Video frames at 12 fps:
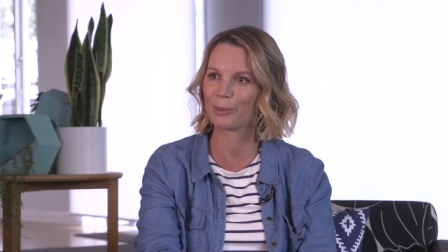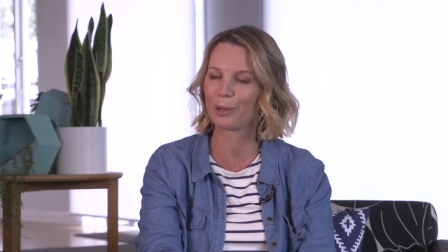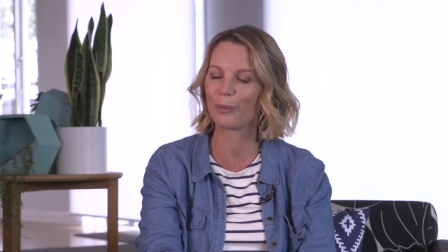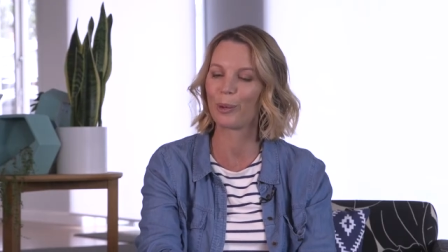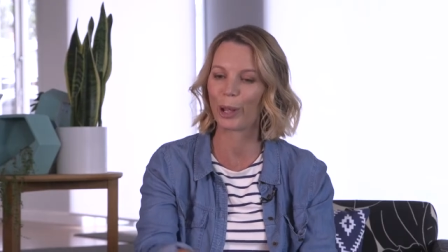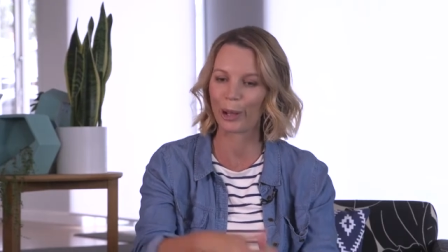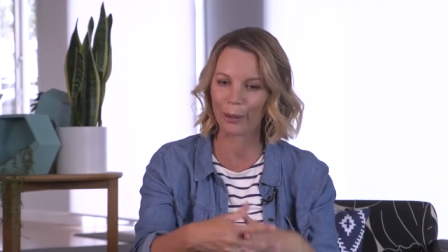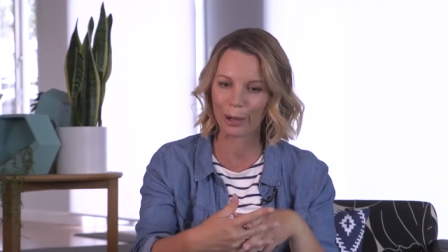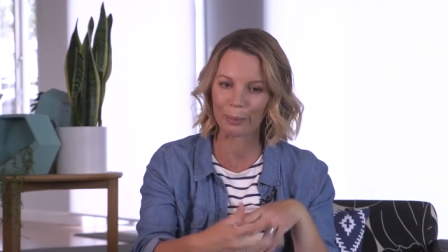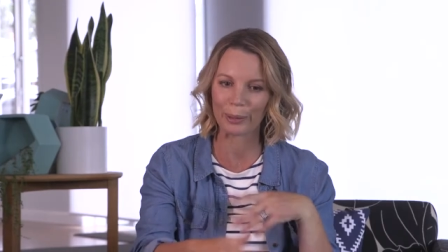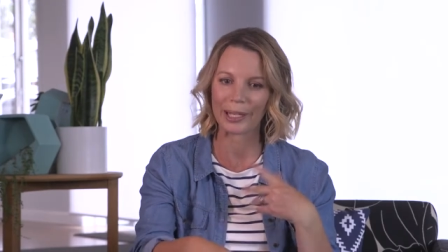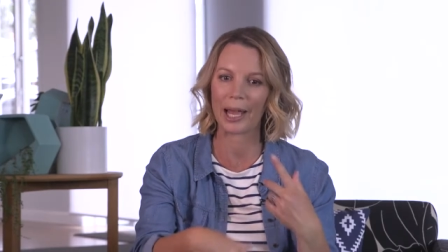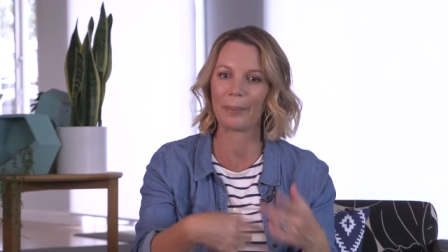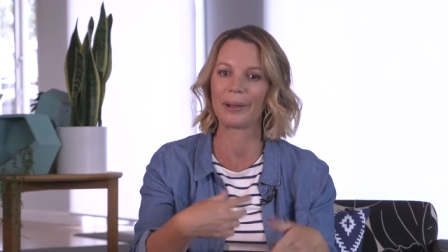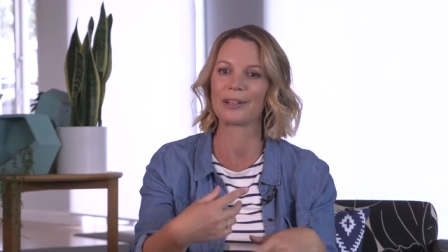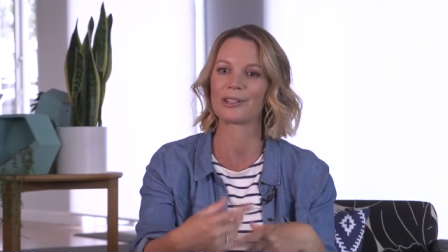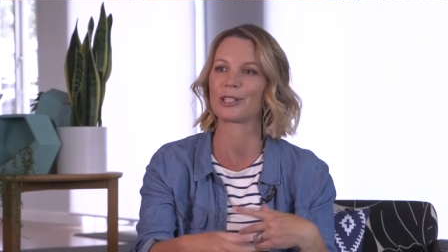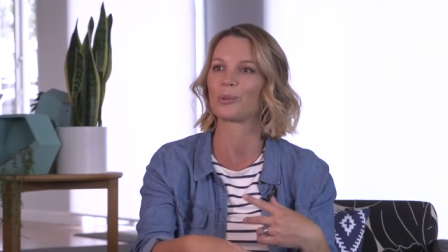and we're working on it
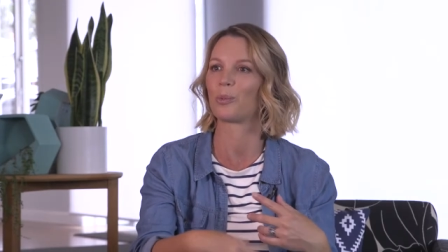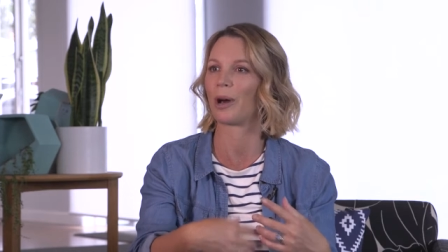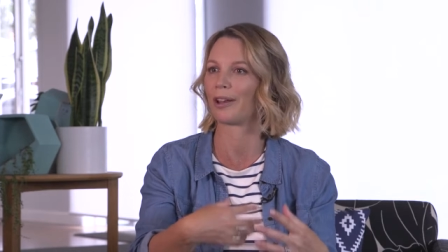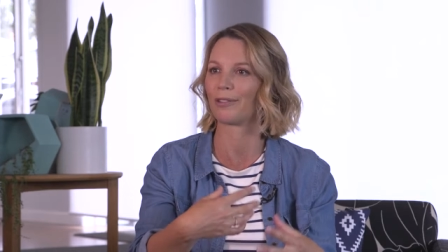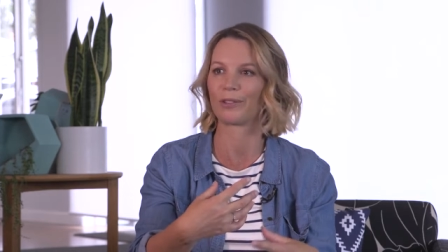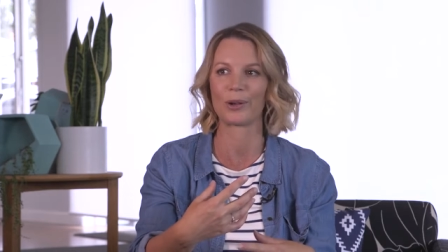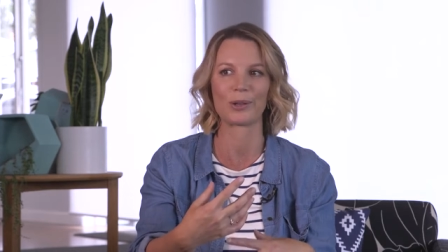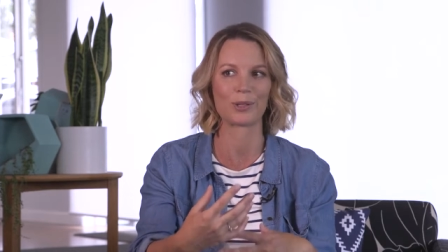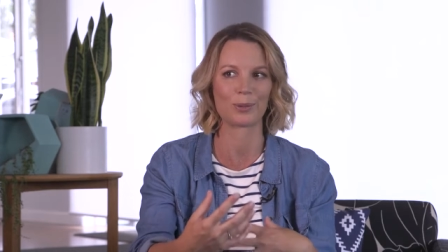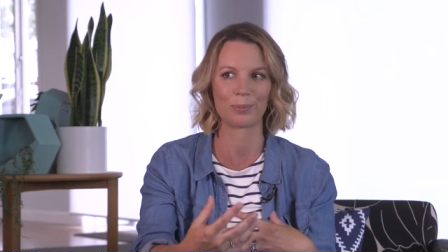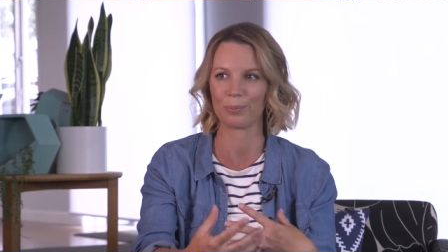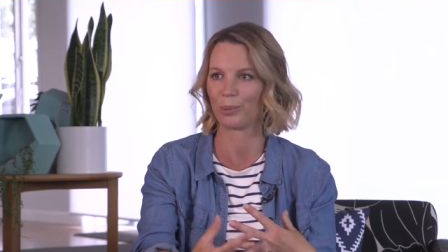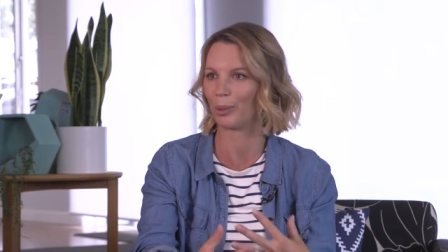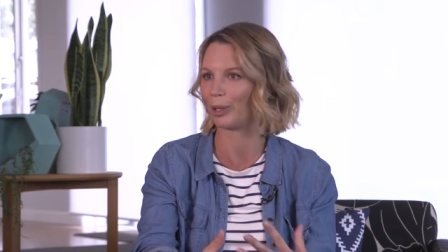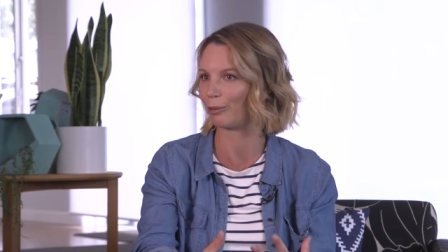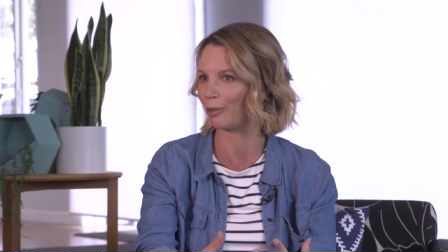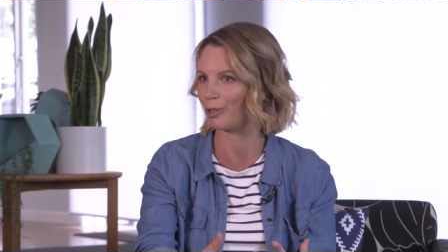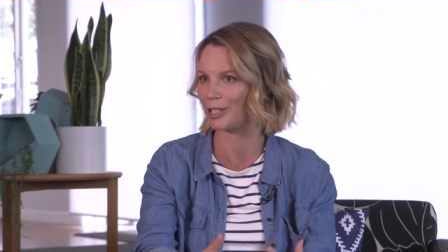becoming just one of those
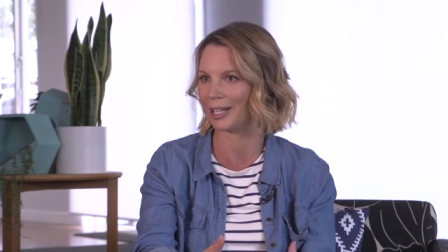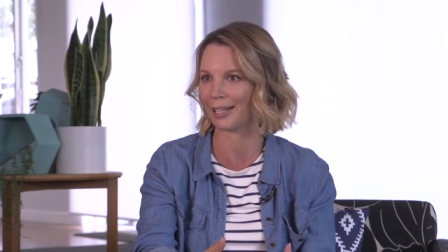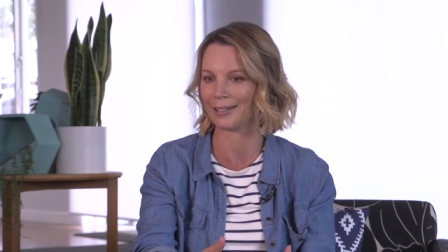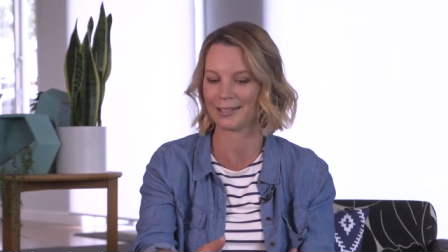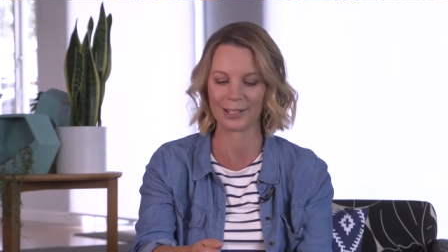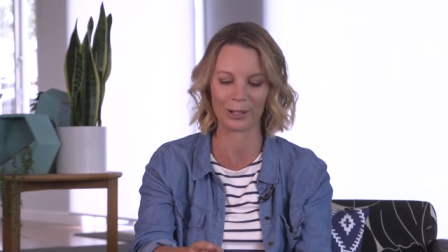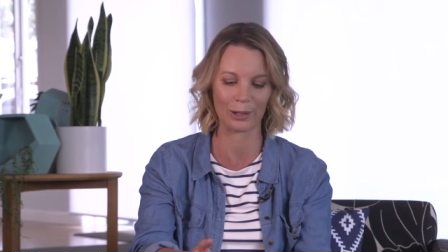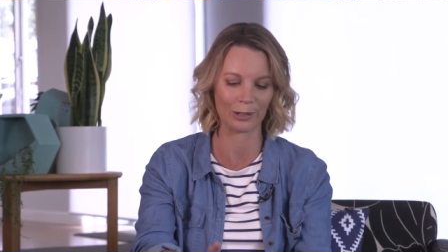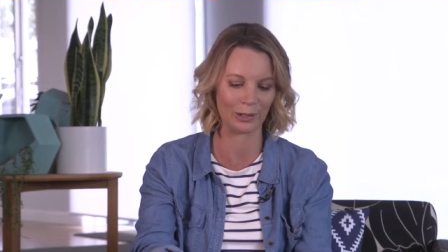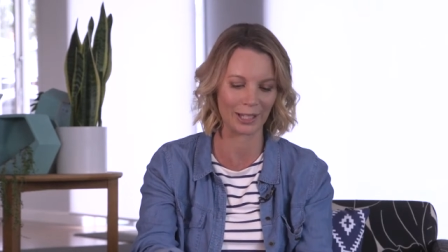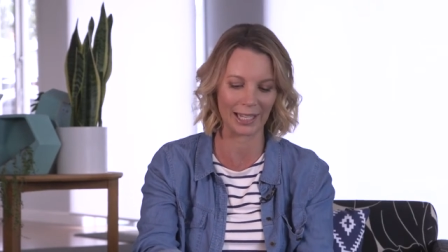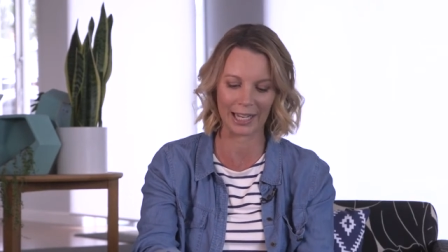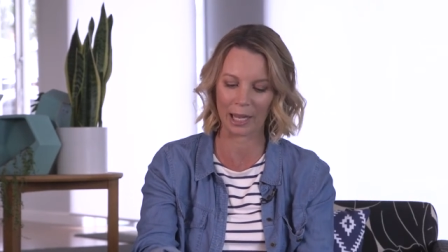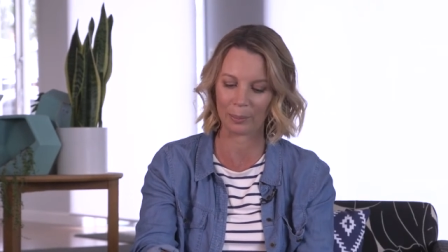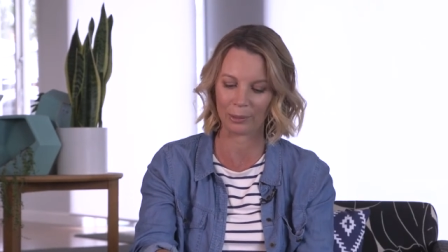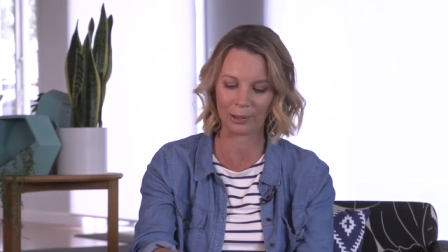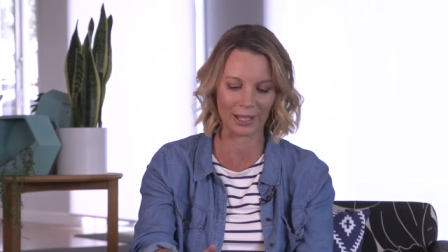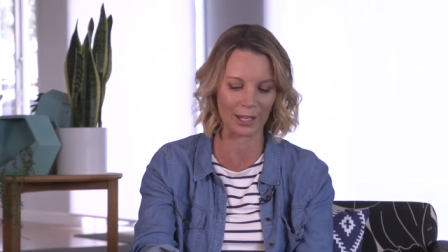morning routines. You know, you get up,
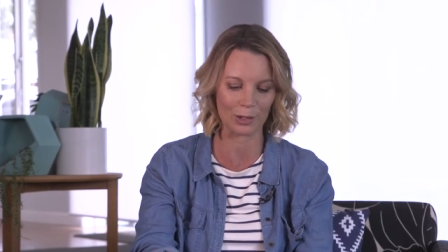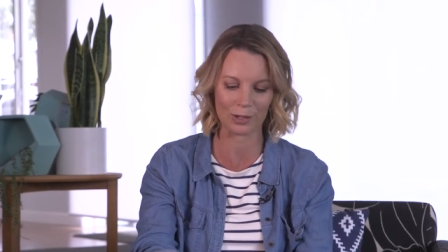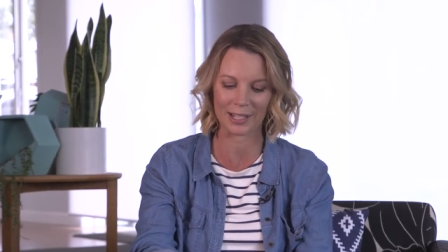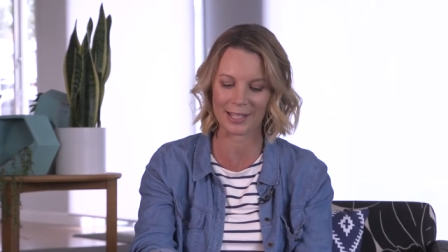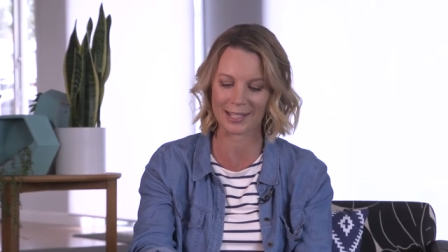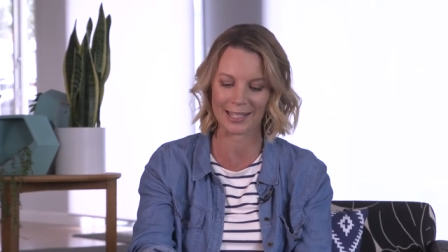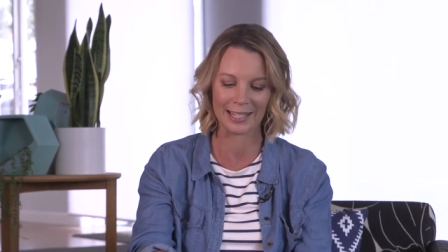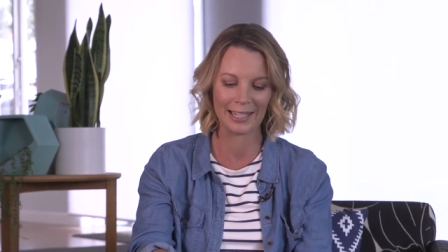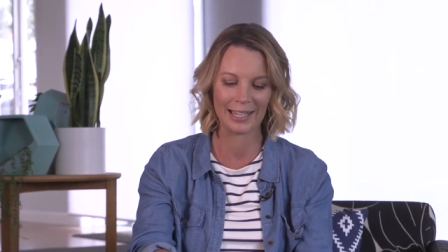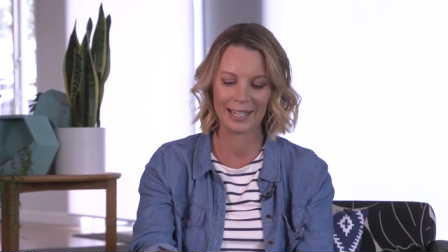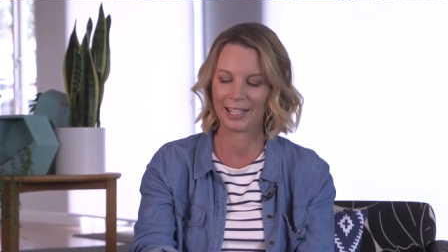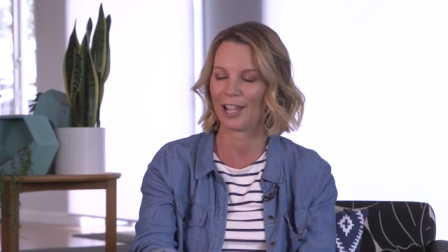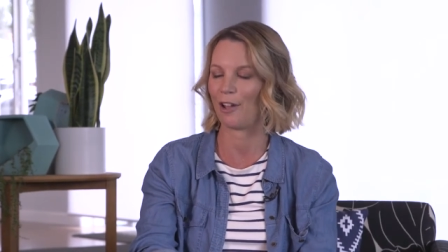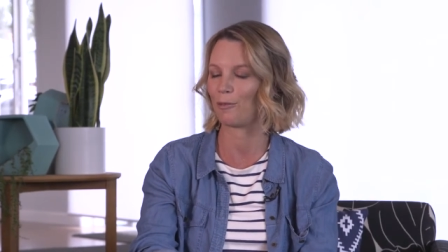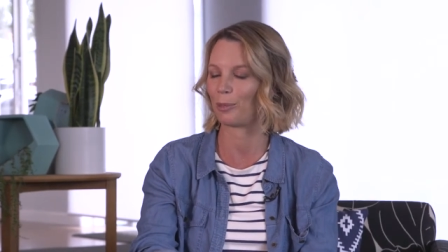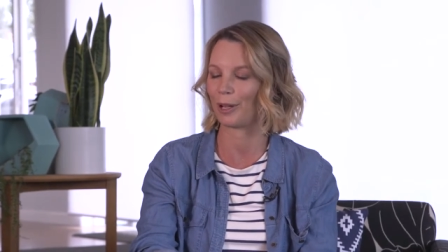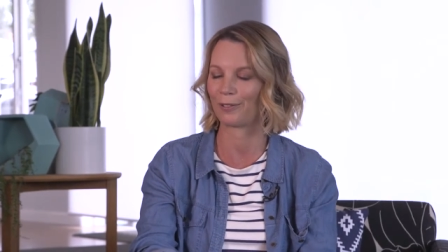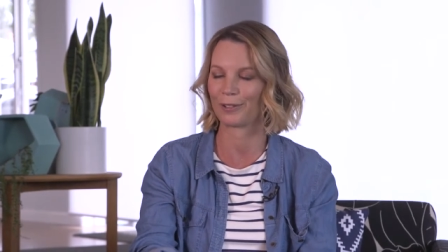you get dressed, you have
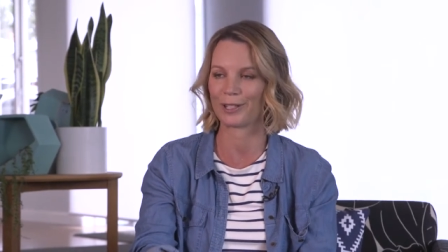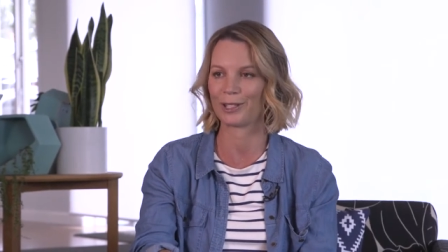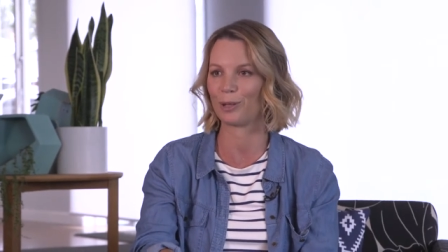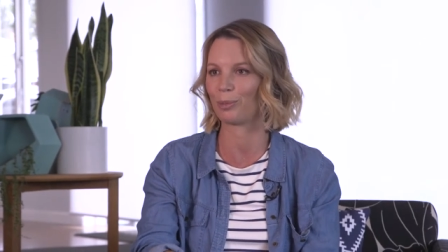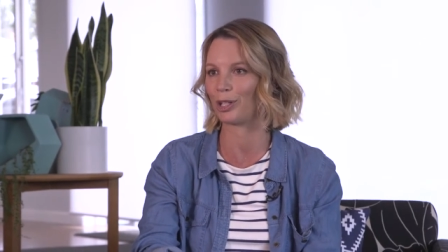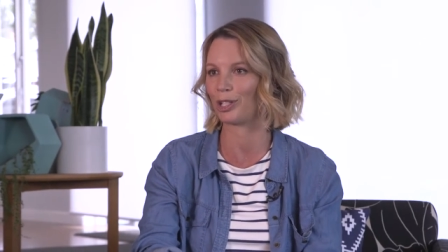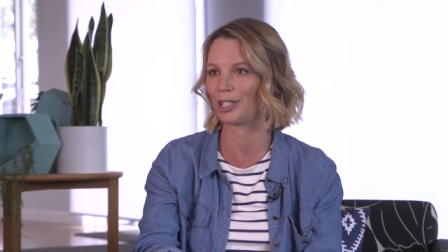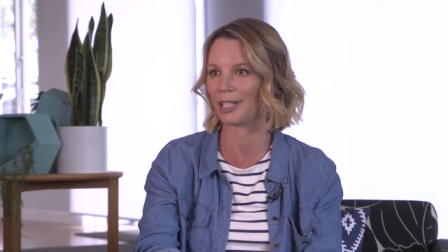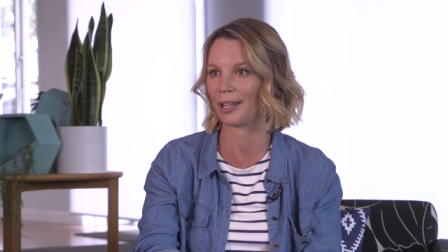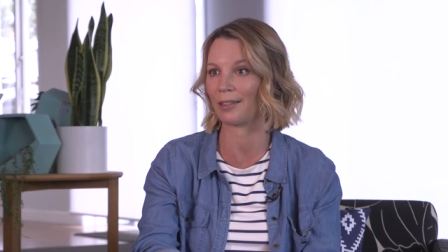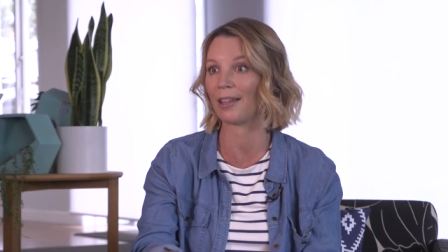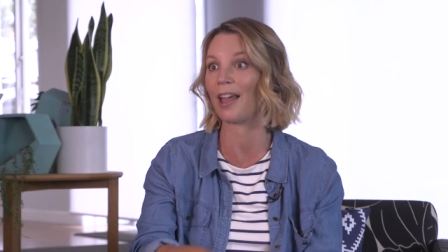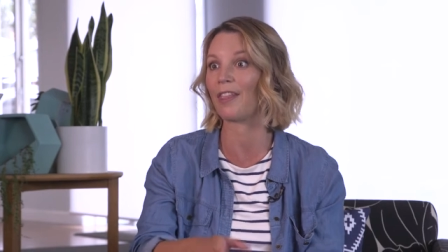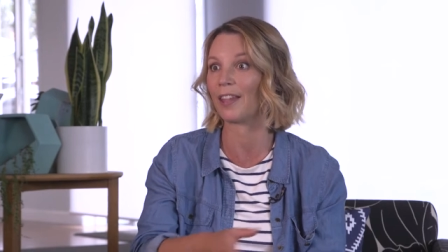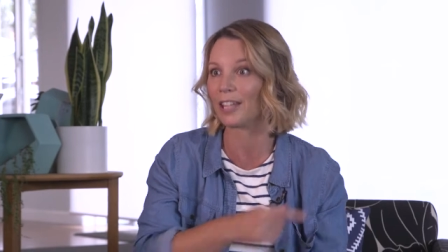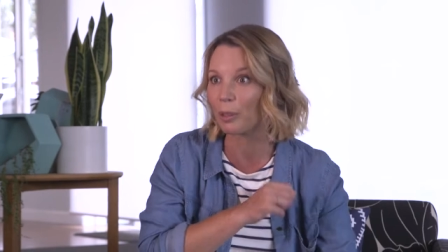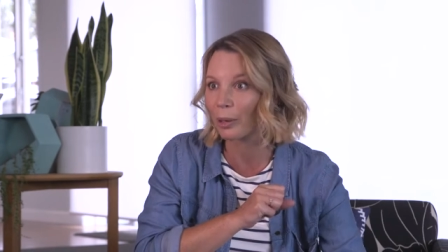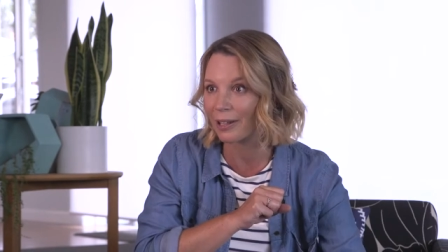breakfast, you brush your teeth and
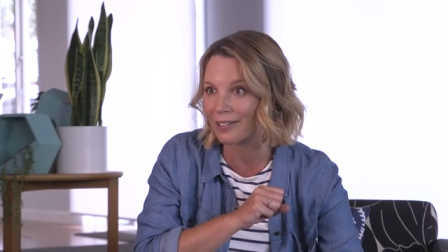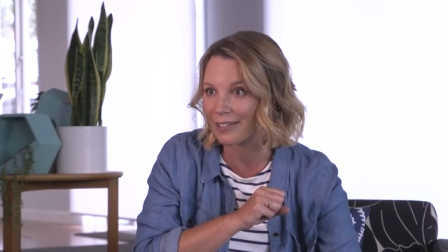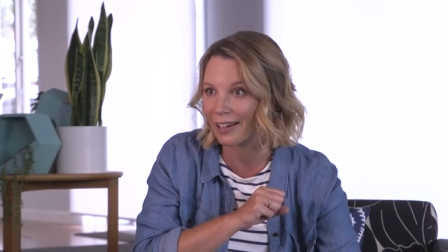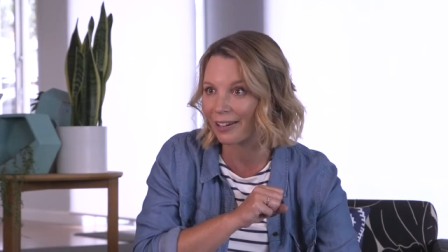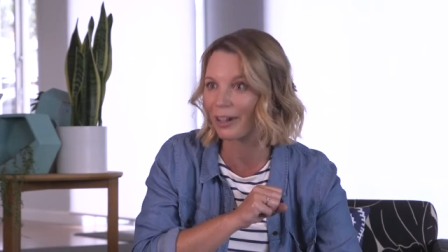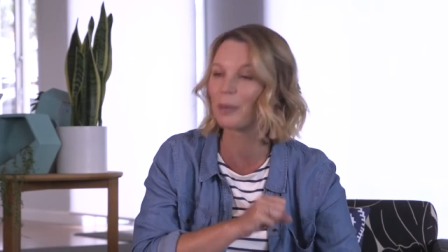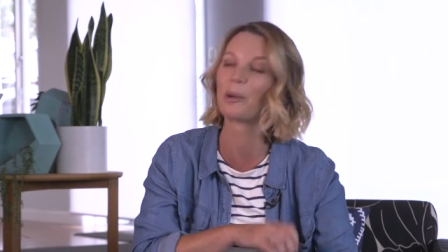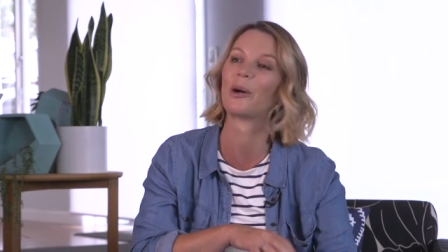then you put your sun cream